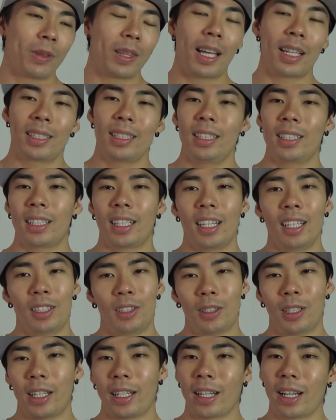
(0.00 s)
lots of these
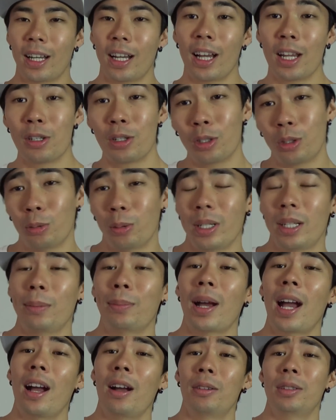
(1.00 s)
kids are like 120
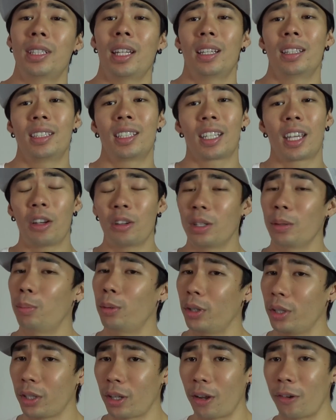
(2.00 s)
pounds and scared of
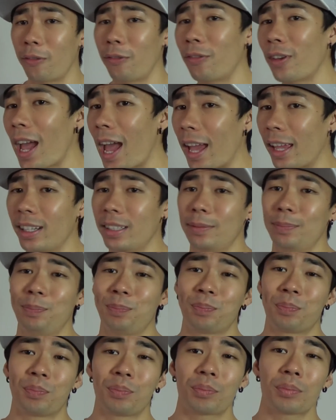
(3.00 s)
putting on fat.
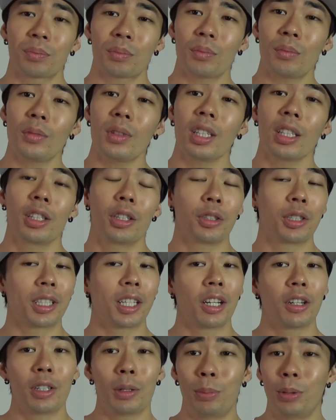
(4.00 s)
They're
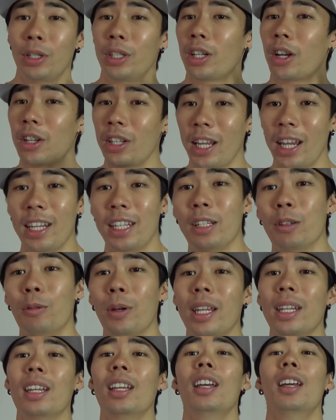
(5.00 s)
scared of putting on any
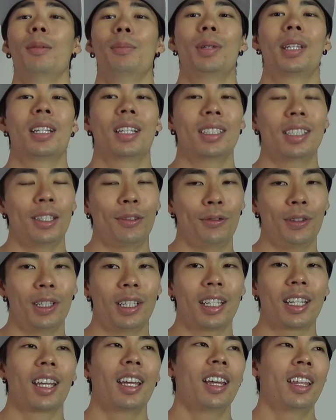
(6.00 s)
weight because they
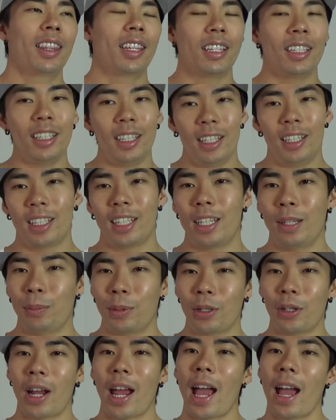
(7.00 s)
feel like they need to
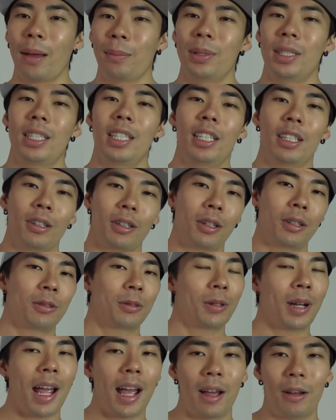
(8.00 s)
keep their abs year
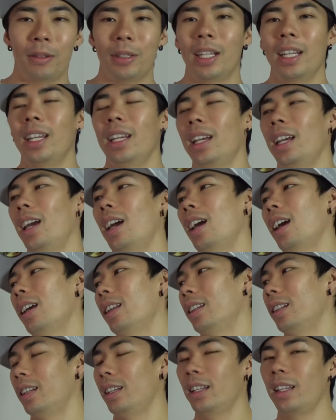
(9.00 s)
round,
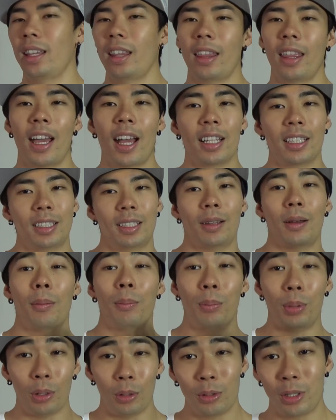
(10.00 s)
and that's
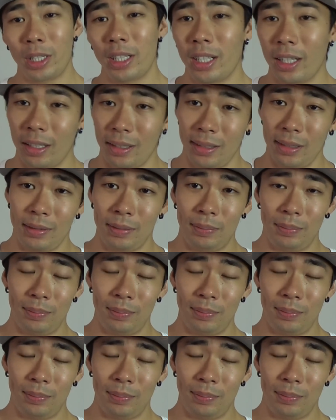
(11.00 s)
bullshit.